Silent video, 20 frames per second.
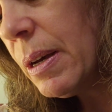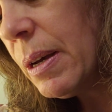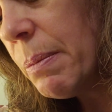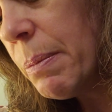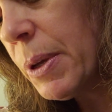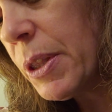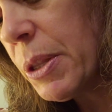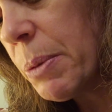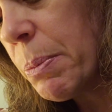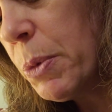
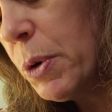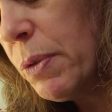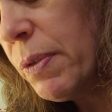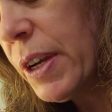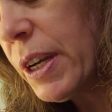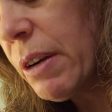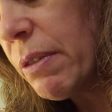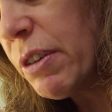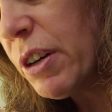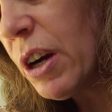But the
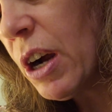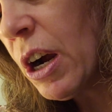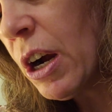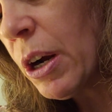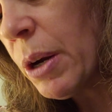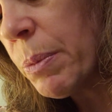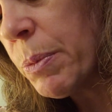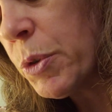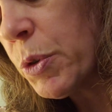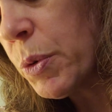moving of her
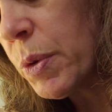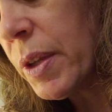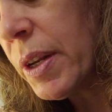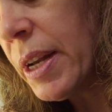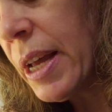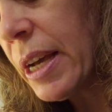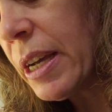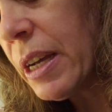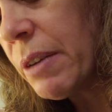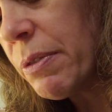arm drew the
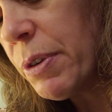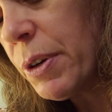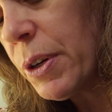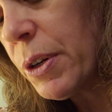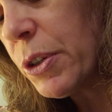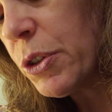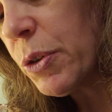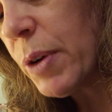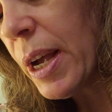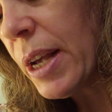neck of
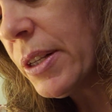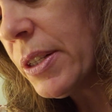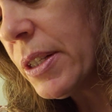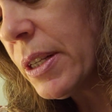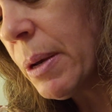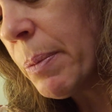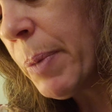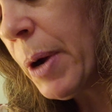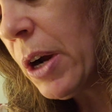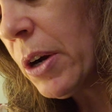her dress
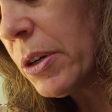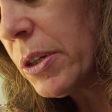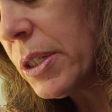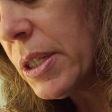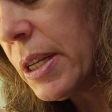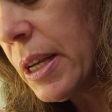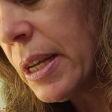apart,